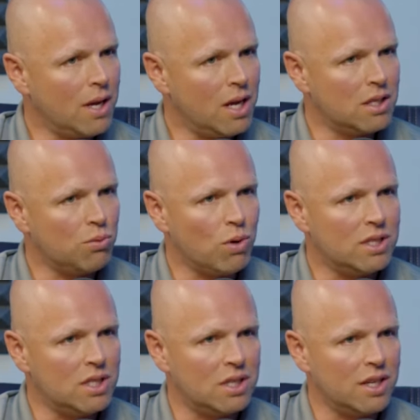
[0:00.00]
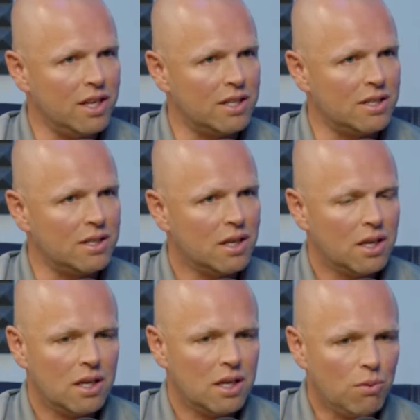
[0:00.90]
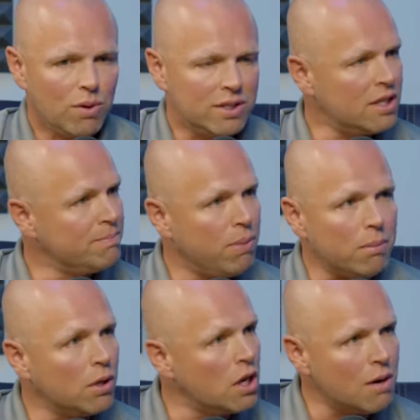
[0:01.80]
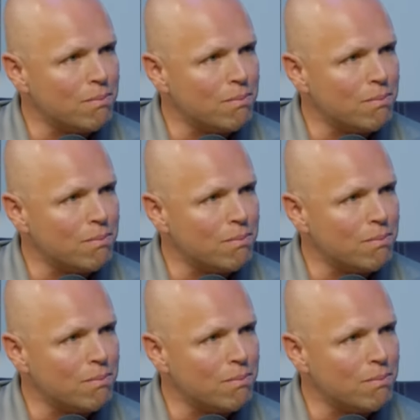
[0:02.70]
on us? When's it gonna? when's this bubble gonna